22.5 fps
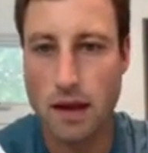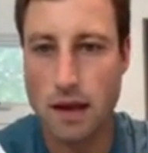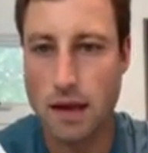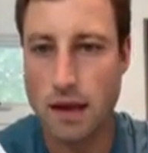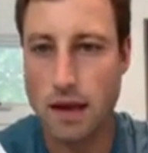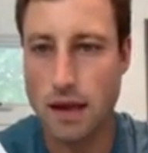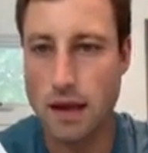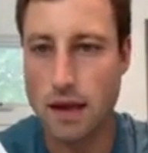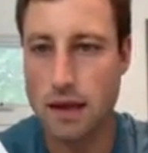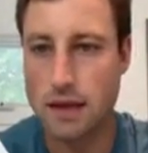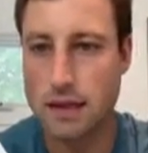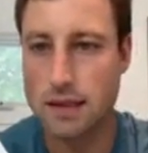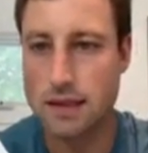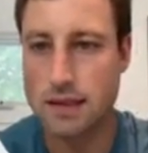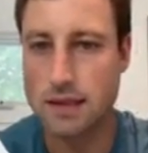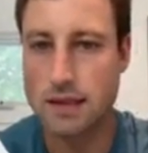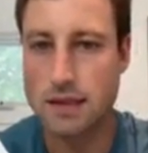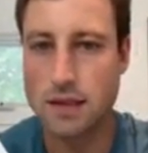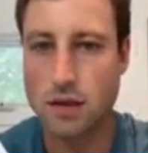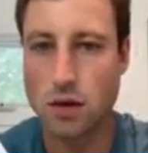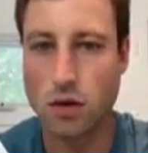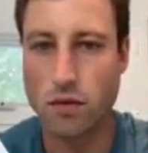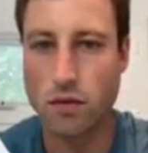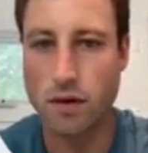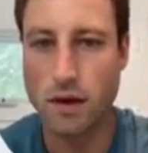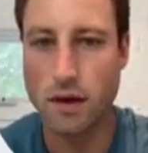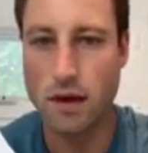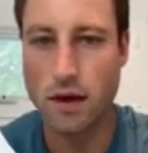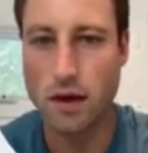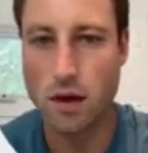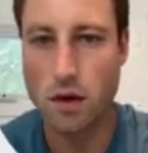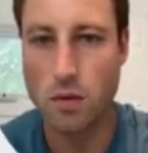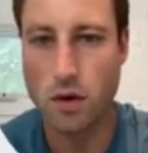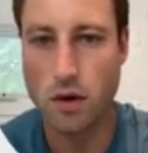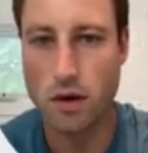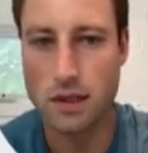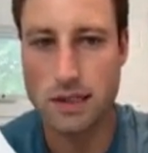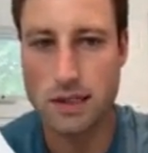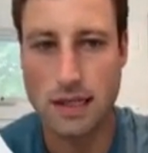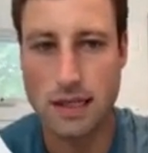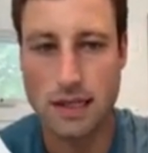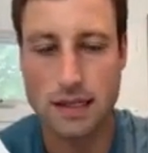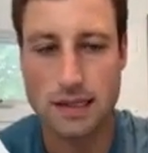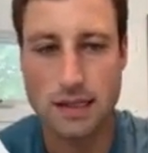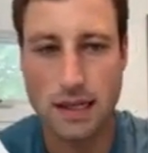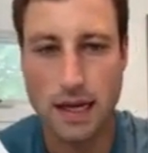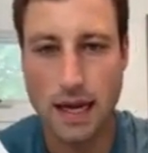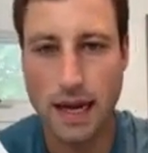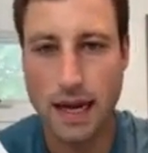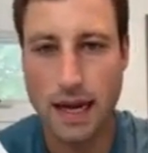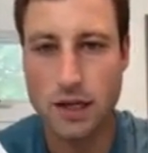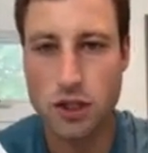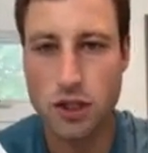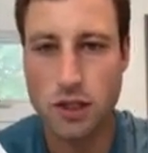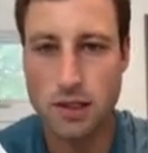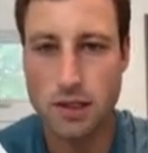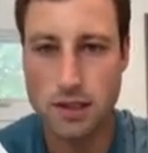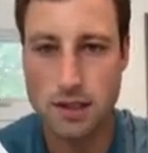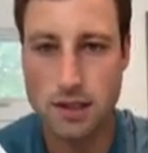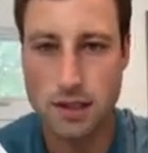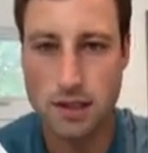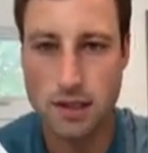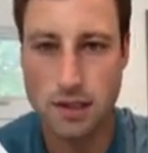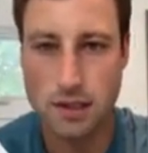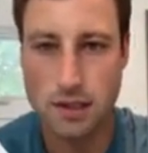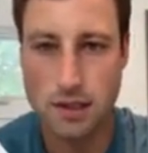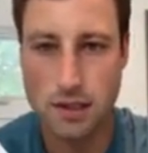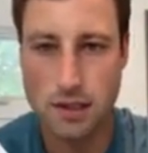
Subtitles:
is over here where it says agent.